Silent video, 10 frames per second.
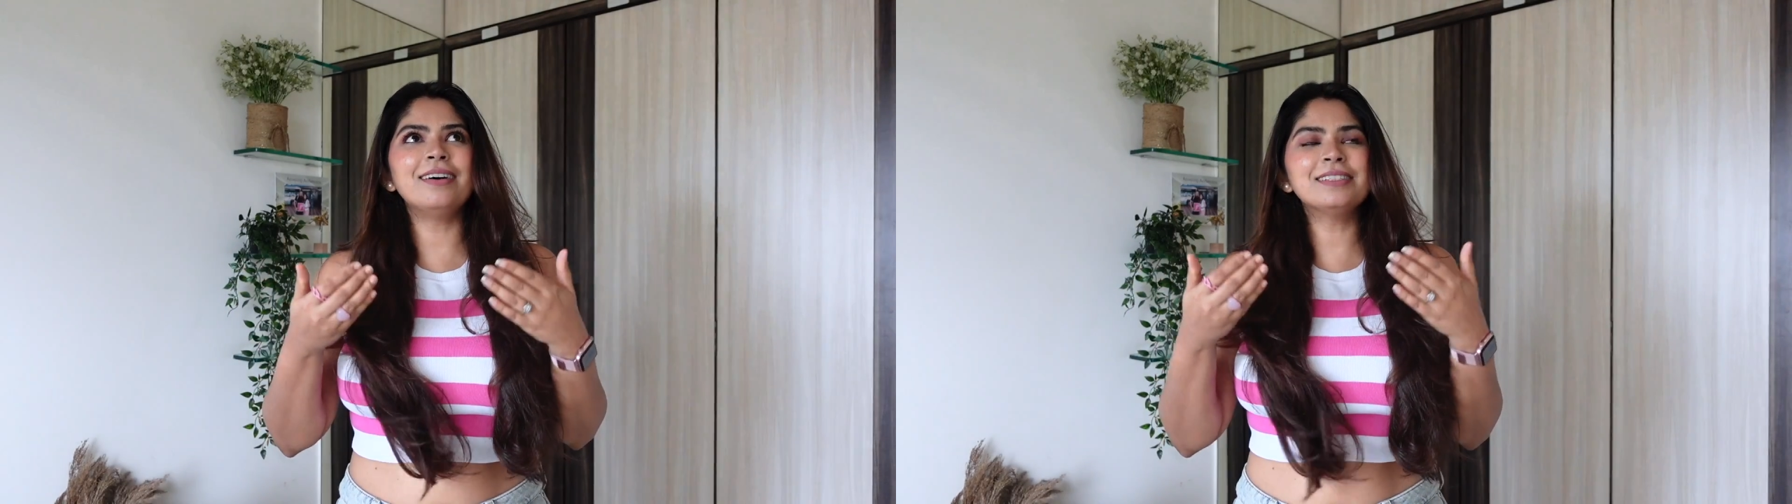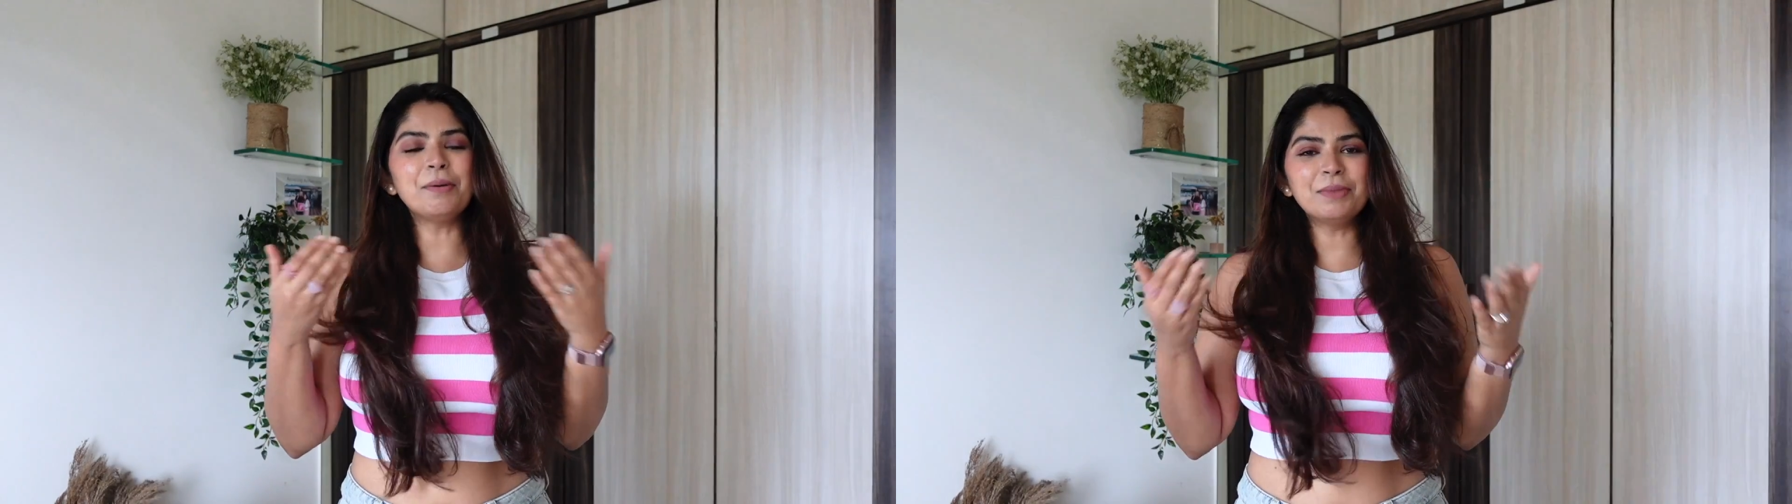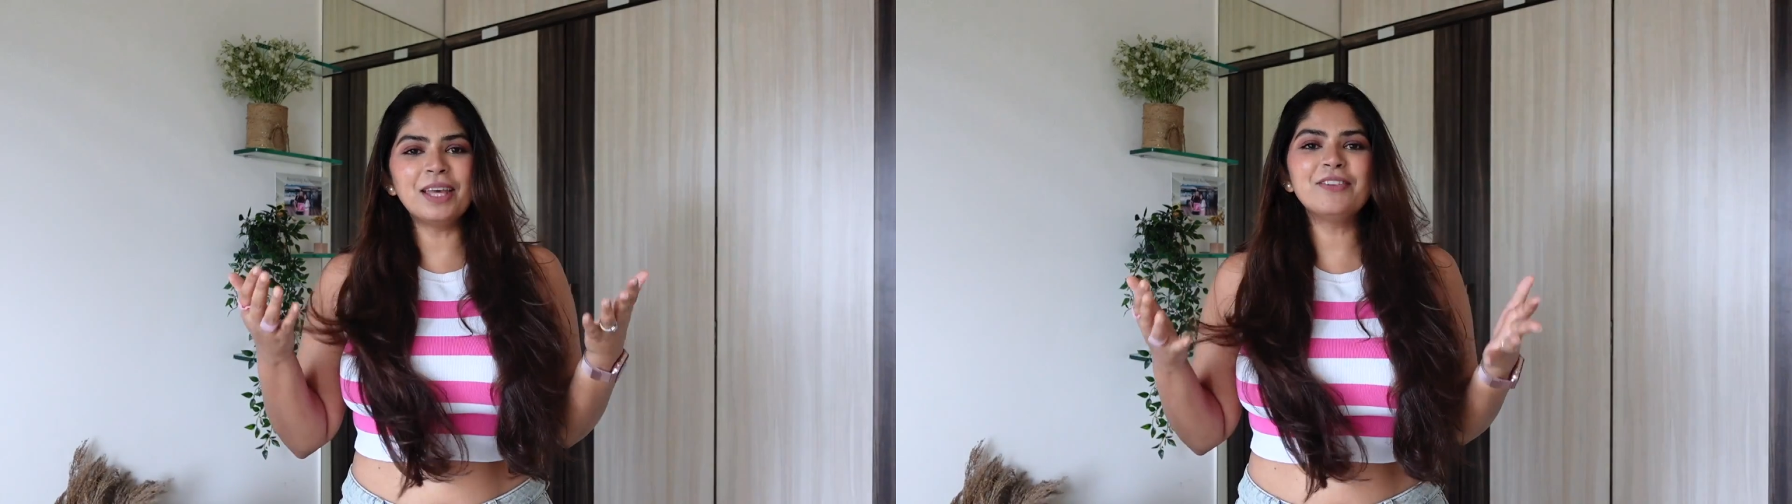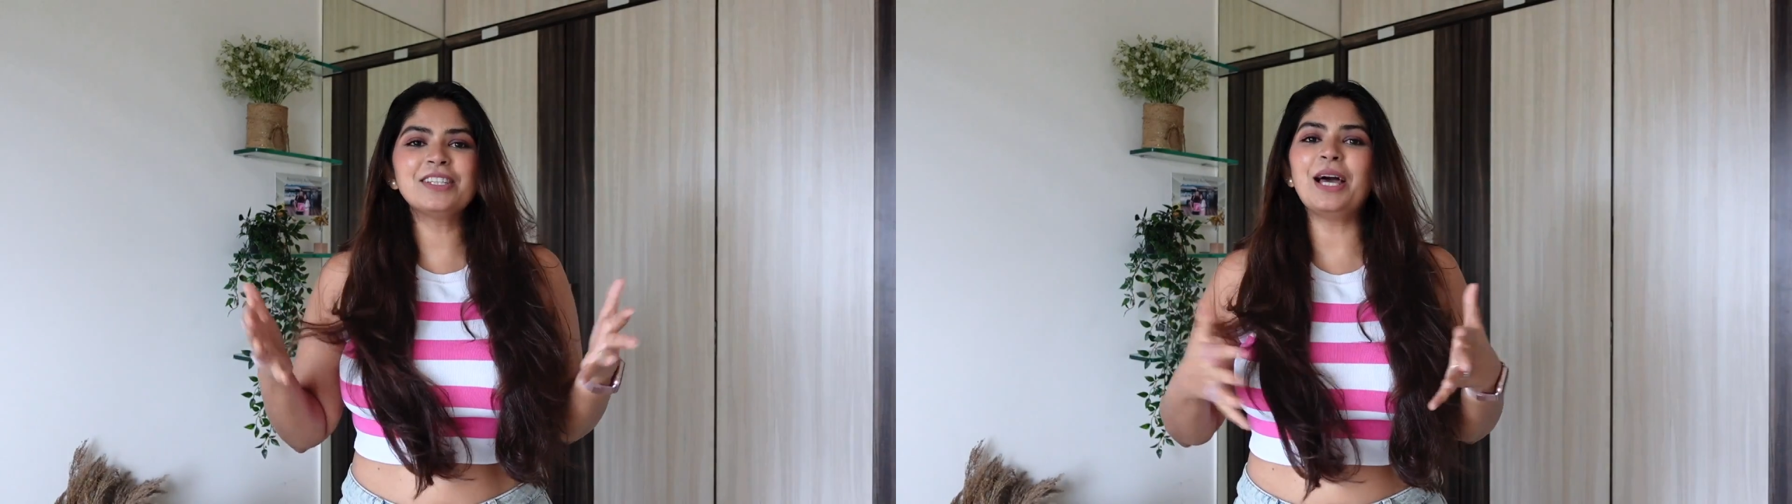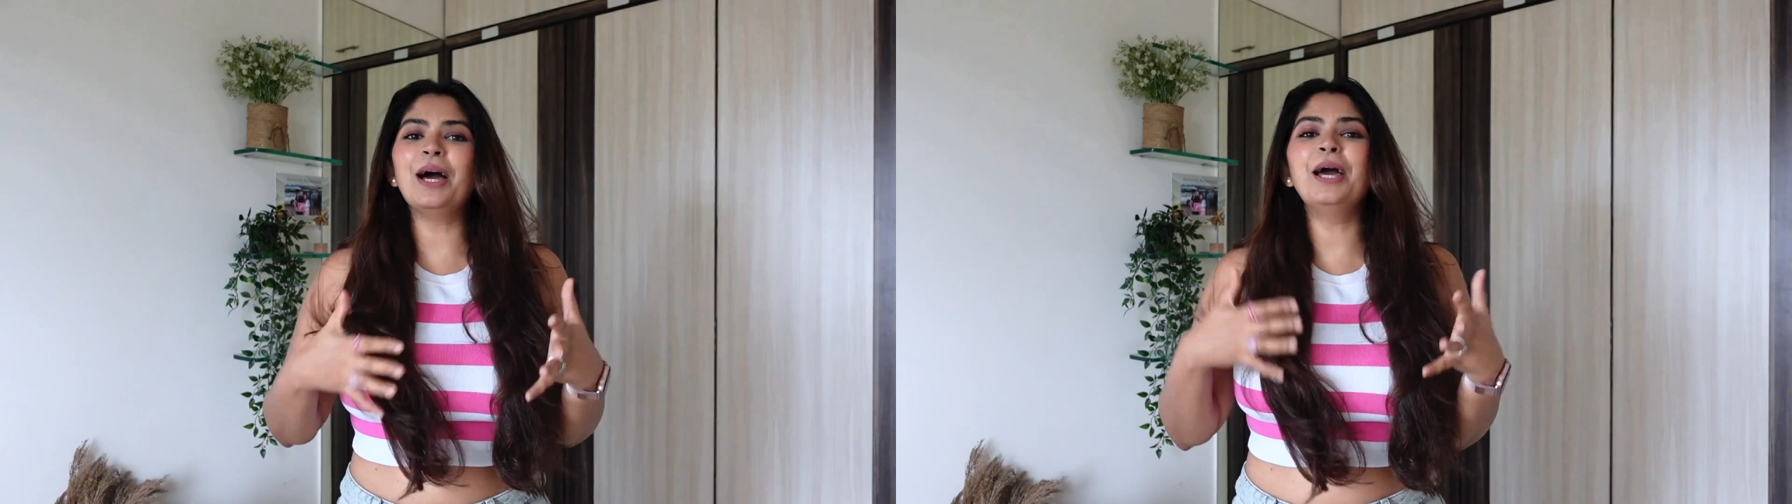something
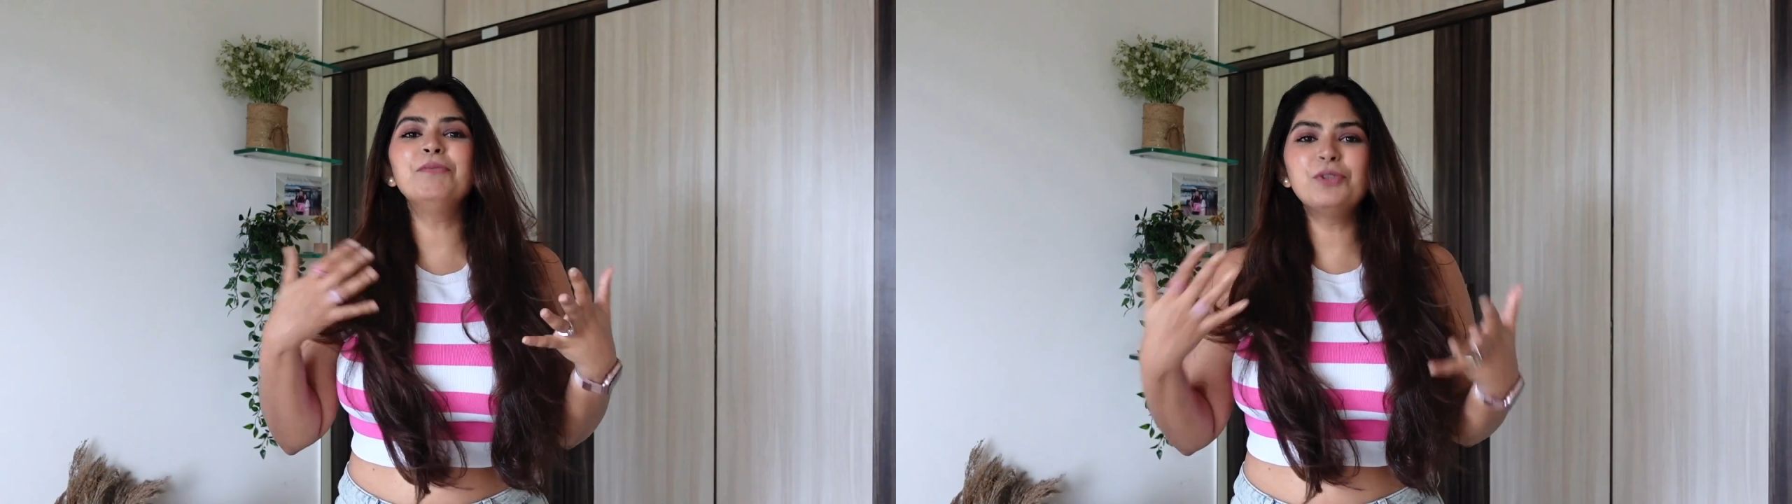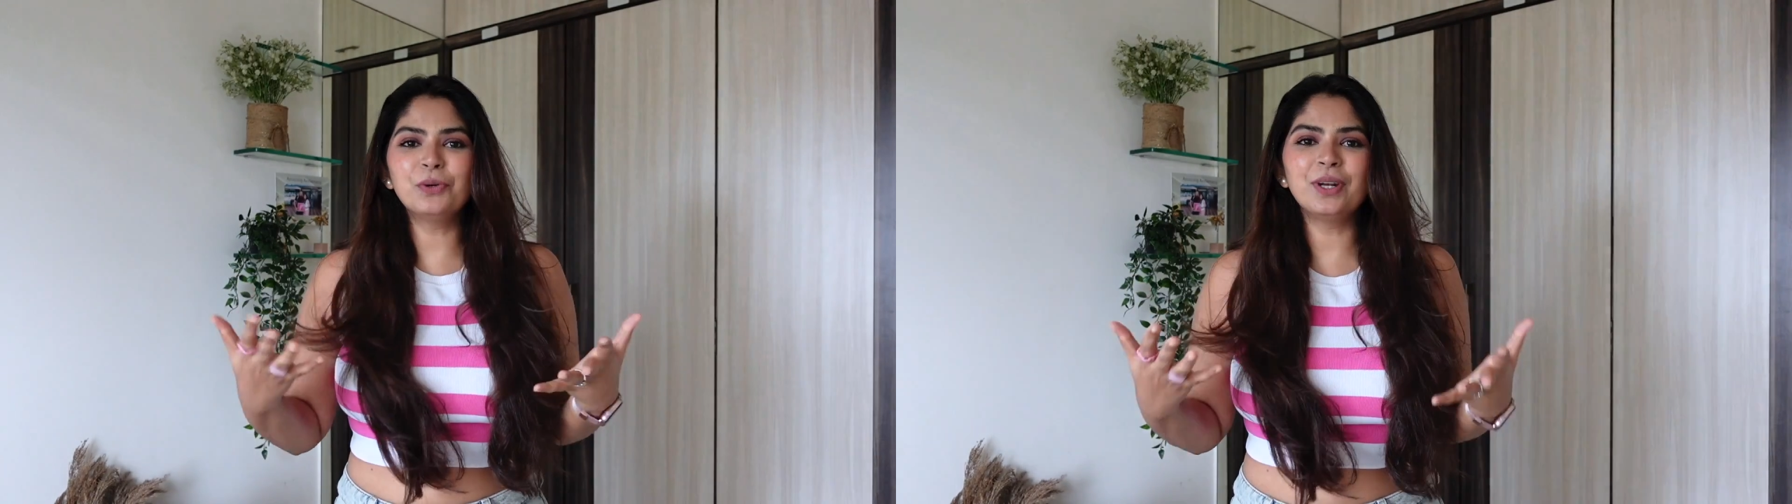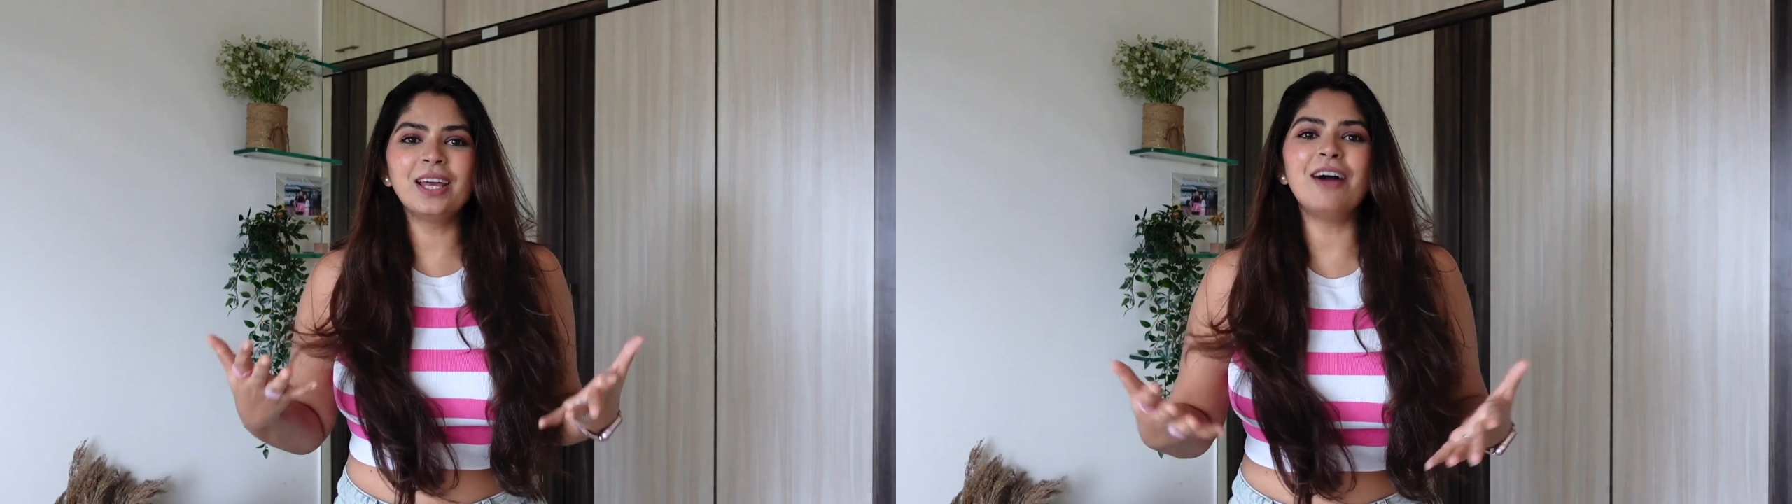which I am shooting